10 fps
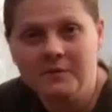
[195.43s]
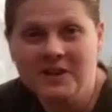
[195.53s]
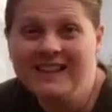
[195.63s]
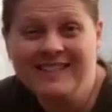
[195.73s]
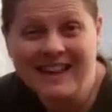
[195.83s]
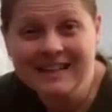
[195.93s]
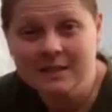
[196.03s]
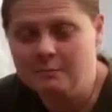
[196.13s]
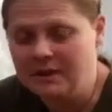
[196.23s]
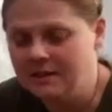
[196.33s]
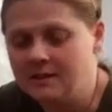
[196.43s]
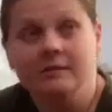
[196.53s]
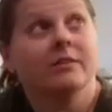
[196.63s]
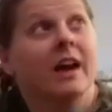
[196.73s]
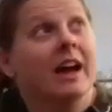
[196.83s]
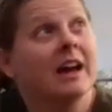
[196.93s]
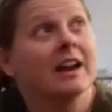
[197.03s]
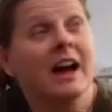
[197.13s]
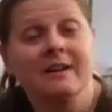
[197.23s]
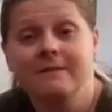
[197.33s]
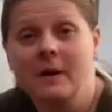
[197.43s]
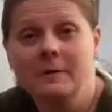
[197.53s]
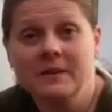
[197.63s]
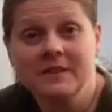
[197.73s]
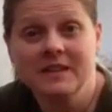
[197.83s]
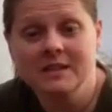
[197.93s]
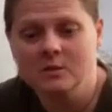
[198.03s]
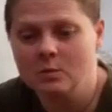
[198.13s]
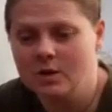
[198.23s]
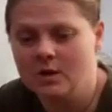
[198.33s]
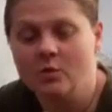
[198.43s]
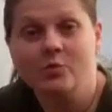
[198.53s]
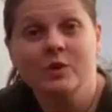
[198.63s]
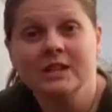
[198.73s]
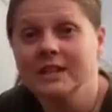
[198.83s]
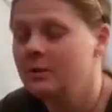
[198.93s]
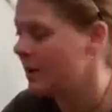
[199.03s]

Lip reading: They're not that expensive, and I found that these work really